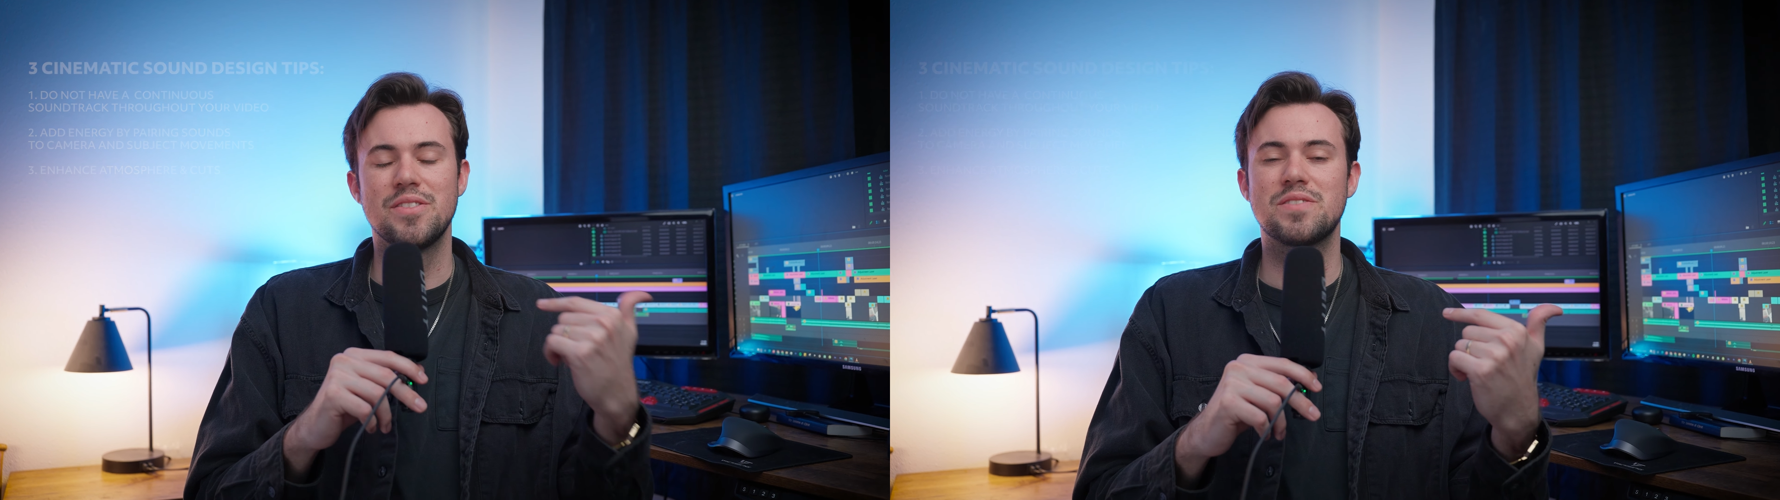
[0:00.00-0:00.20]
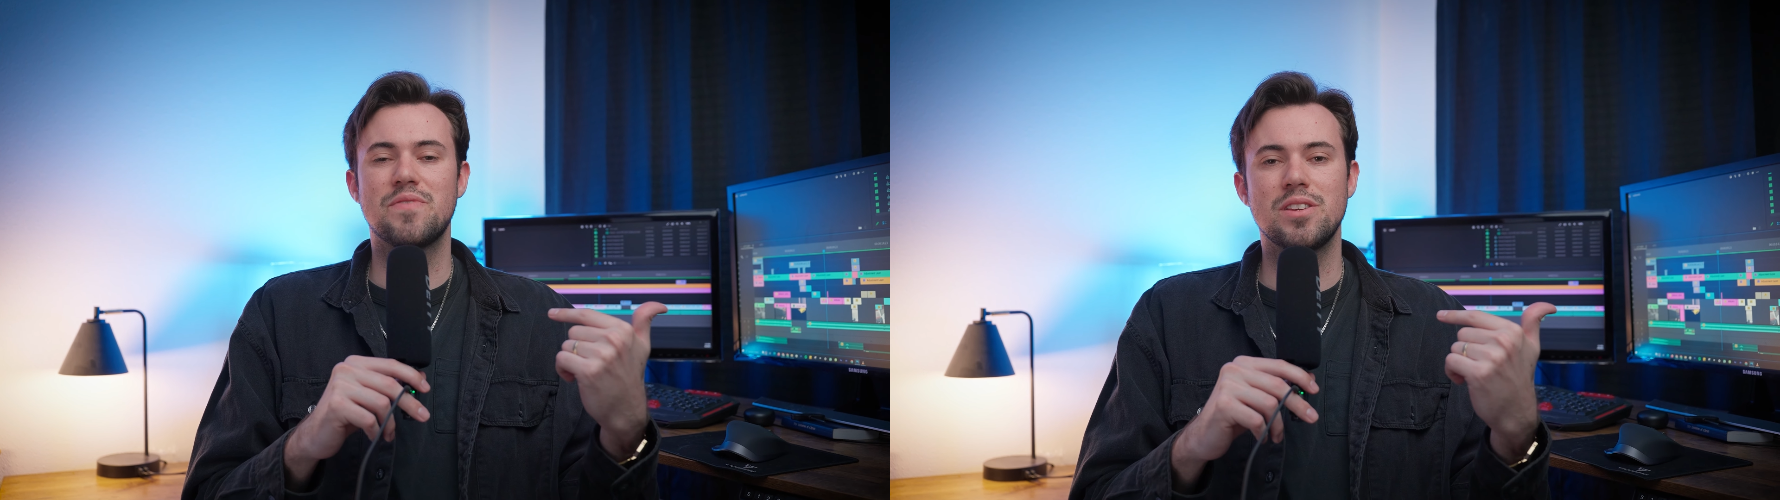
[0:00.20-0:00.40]

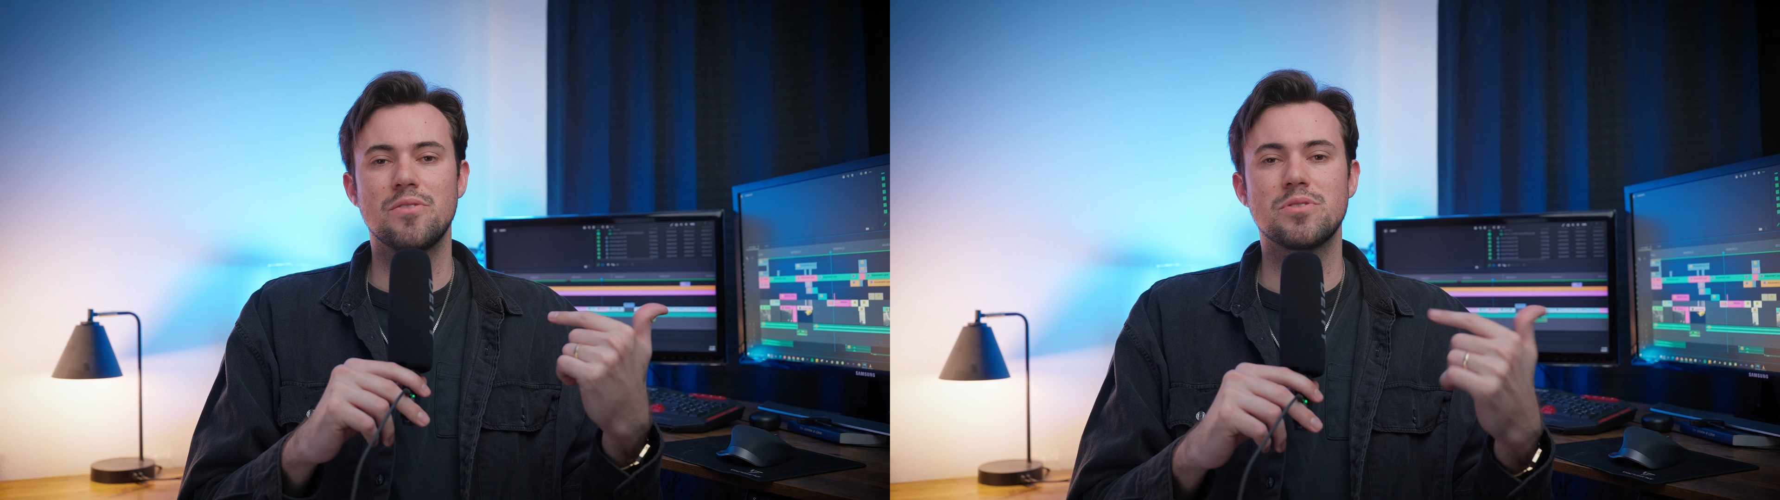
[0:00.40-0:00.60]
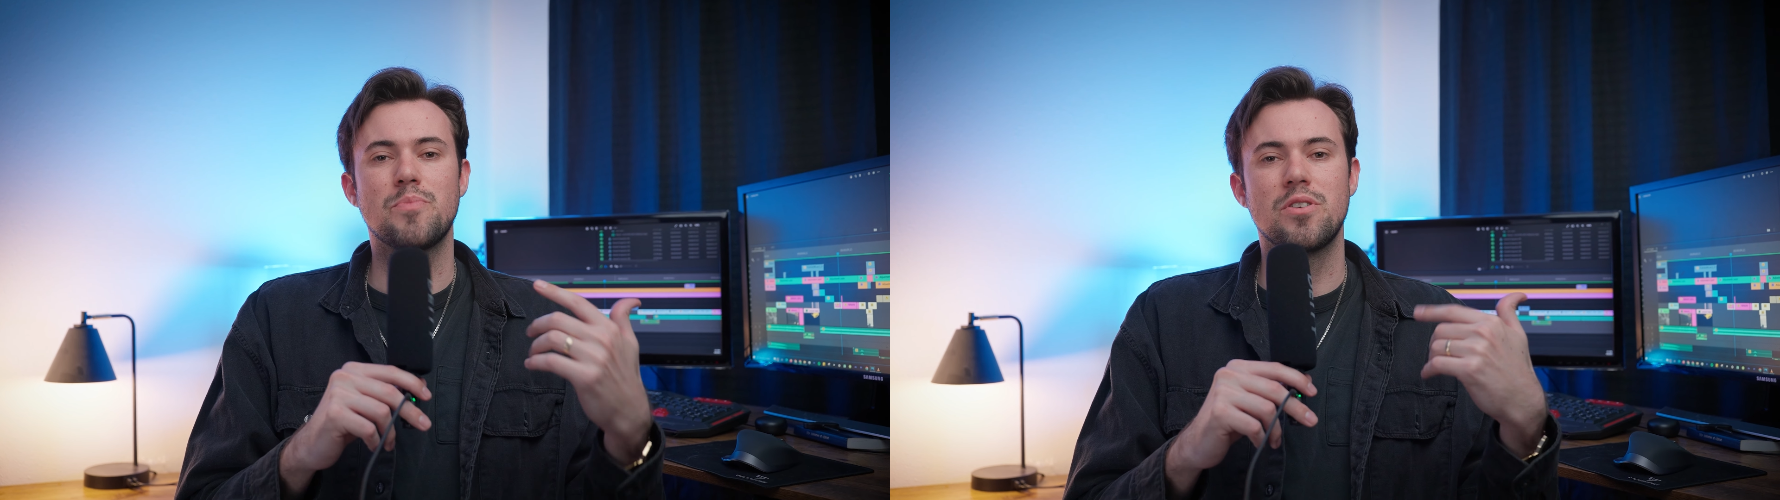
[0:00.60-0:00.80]
This video
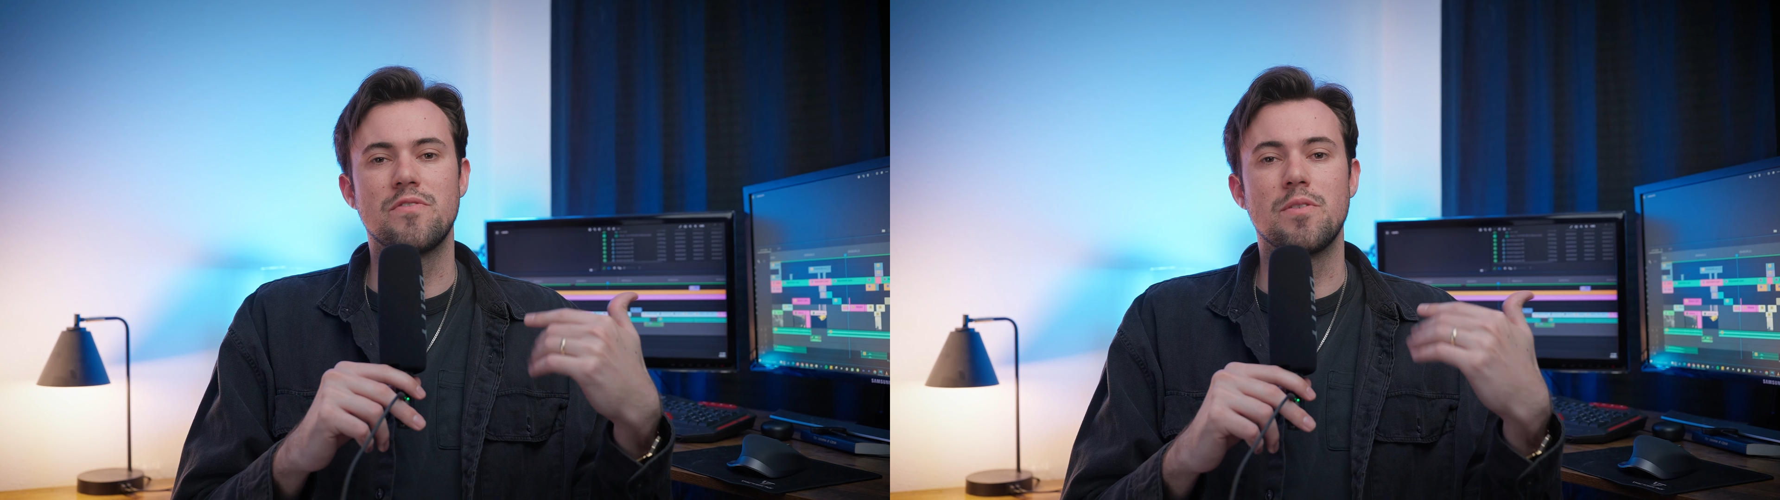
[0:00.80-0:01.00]
is part of a